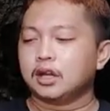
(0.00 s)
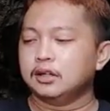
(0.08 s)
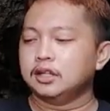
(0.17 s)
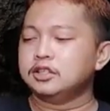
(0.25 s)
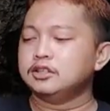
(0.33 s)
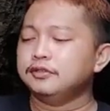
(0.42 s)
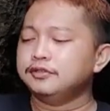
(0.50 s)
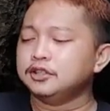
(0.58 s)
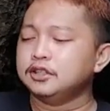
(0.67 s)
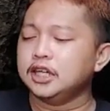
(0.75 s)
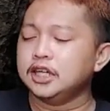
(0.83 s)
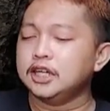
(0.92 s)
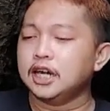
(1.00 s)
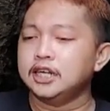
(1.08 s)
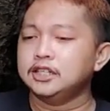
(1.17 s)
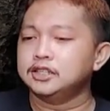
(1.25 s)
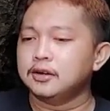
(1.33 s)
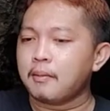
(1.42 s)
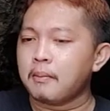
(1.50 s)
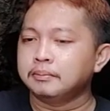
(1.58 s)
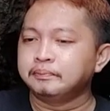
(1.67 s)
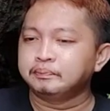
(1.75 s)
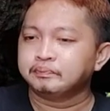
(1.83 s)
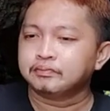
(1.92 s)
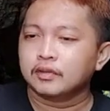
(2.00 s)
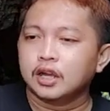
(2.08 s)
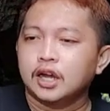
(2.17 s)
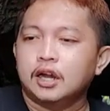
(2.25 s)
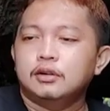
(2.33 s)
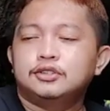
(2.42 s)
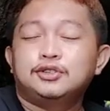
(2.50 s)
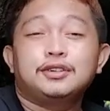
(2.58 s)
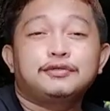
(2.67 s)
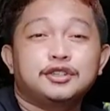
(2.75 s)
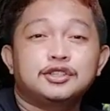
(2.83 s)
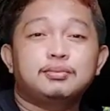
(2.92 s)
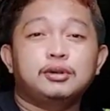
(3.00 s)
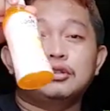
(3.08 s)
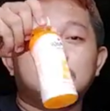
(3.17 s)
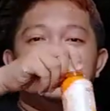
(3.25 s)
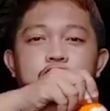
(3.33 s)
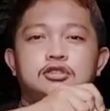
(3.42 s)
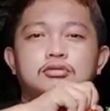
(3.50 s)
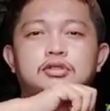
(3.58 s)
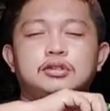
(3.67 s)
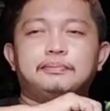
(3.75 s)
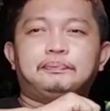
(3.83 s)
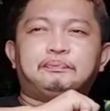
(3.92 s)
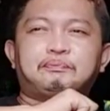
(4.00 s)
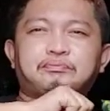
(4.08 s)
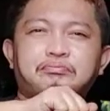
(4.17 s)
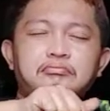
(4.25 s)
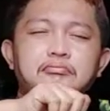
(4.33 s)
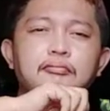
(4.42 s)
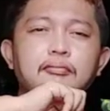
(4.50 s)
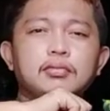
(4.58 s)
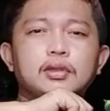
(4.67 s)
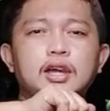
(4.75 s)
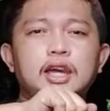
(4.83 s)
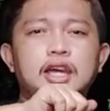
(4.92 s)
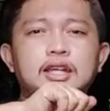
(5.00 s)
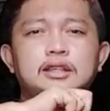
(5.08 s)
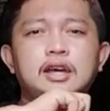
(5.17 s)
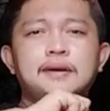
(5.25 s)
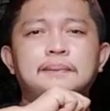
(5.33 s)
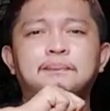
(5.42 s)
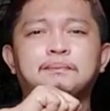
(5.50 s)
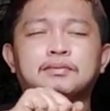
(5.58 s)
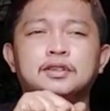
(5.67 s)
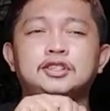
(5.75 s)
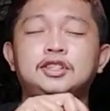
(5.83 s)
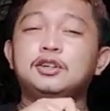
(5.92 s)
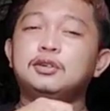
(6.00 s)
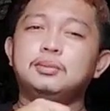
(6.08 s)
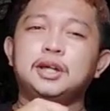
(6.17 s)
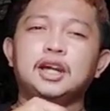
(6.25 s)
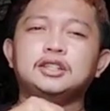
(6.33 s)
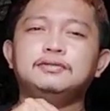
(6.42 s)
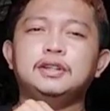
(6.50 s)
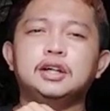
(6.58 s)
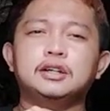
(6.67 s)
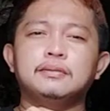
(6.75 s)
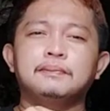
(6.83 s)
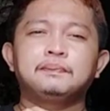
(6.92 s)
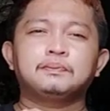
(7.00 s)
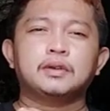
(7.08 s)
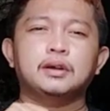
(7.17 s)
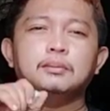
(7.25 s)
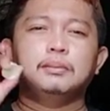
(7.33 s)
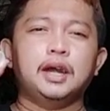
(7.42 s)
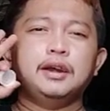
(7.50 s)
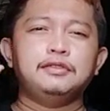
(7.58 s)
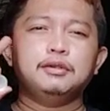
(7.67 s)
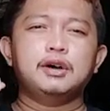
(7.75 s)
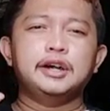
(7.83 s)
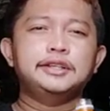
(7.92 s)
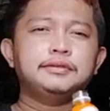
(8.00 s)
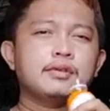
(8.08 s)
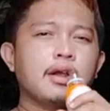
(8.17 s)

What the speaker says: That's all for today, guys. I'll drink first my orange juice. And see you on my next vlog. Bye, everyone.